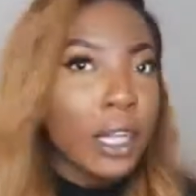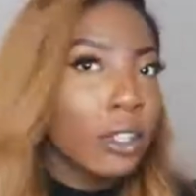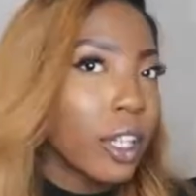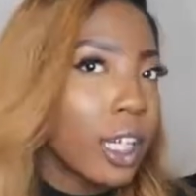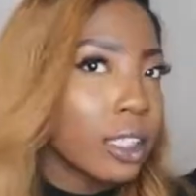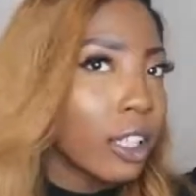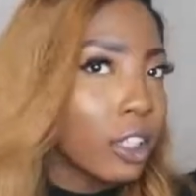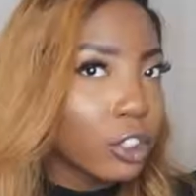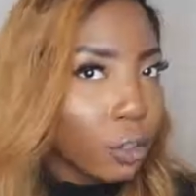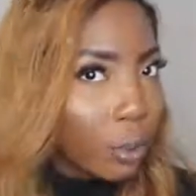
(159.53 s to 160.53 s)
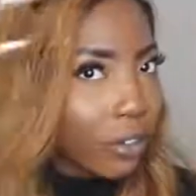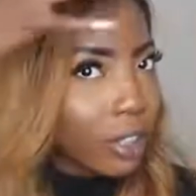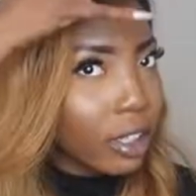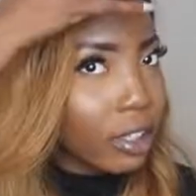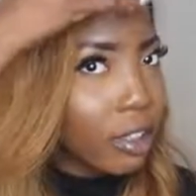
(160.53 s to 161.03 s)
you guys, I look so bad
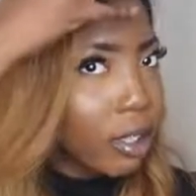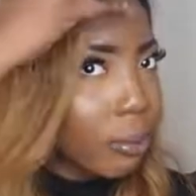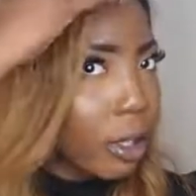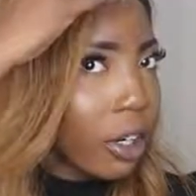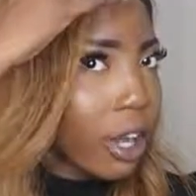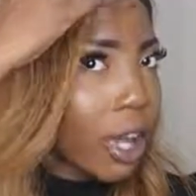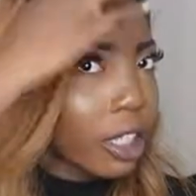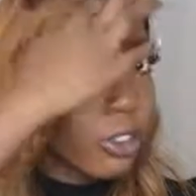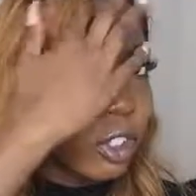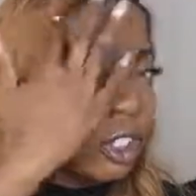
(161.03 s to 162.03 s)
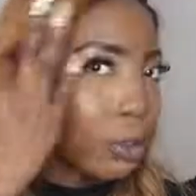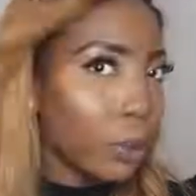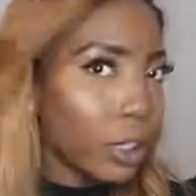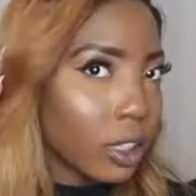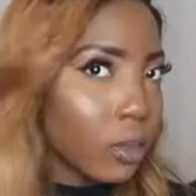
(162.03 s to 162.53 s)
right now. I'm actually really
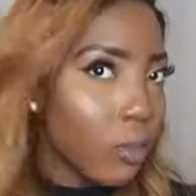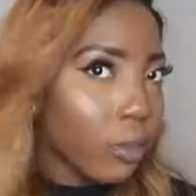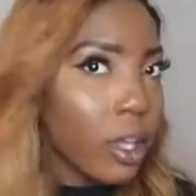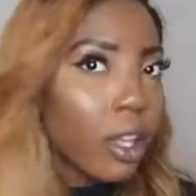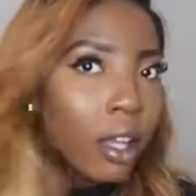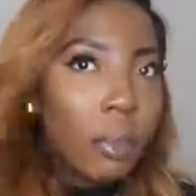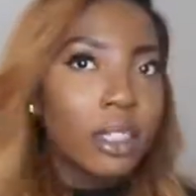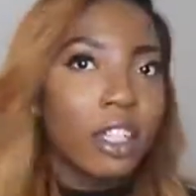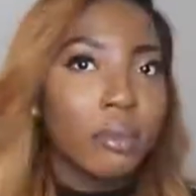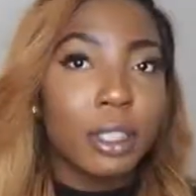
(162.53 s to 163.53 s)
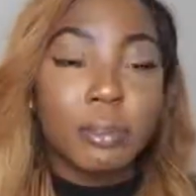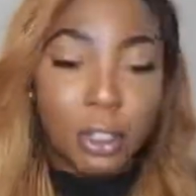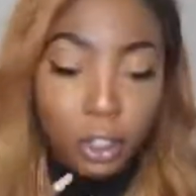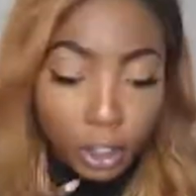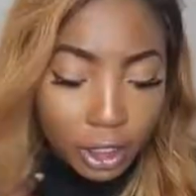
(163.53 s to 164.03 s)
disappointed in myself, but it's been
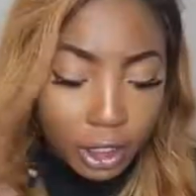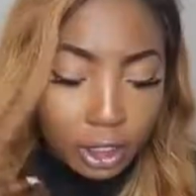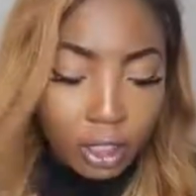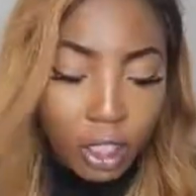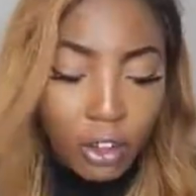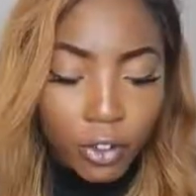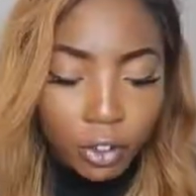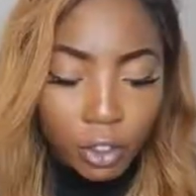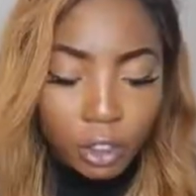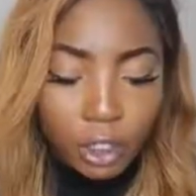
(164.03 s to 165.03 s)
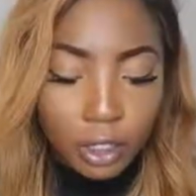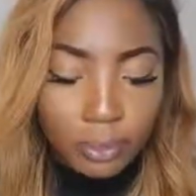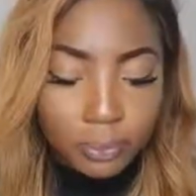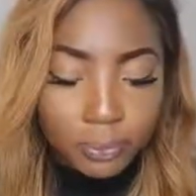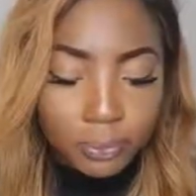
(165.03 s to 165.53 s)
a long day, a very long day.